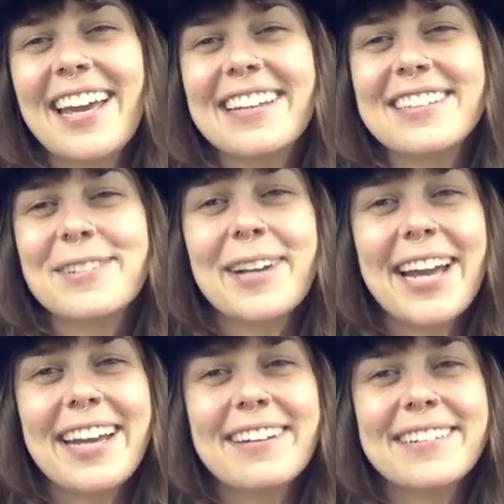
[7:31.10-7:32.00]
And it's
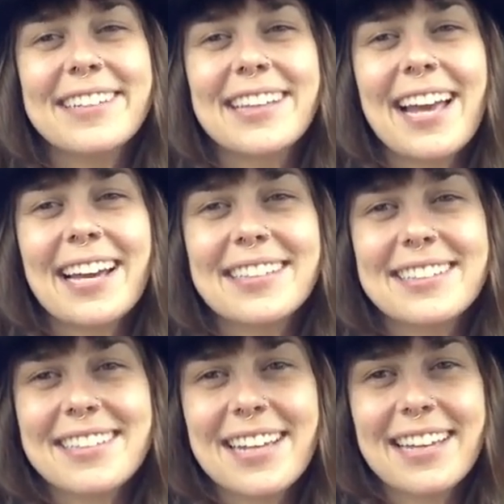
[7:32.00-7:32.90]
okay to
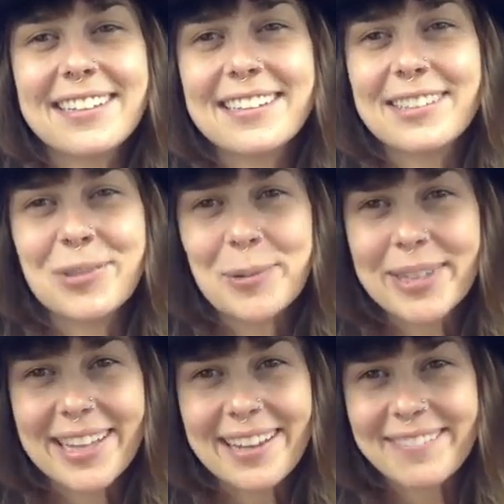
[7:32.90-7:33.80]
relax and
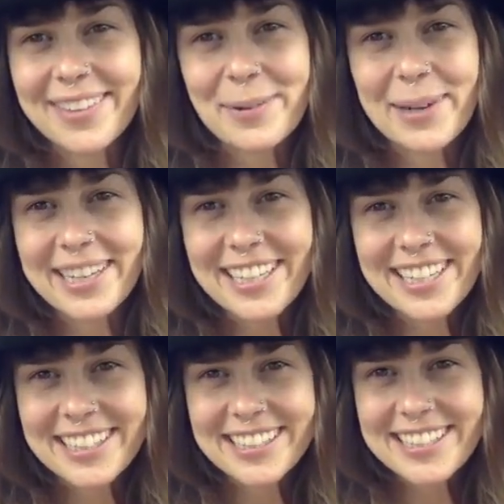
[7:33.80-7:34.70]
enjoy life the way it
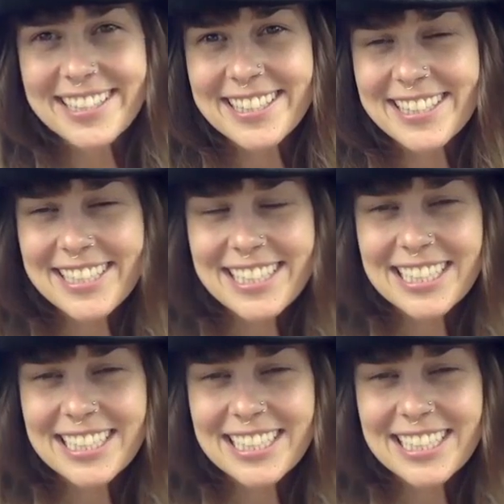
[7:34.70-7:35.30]
is.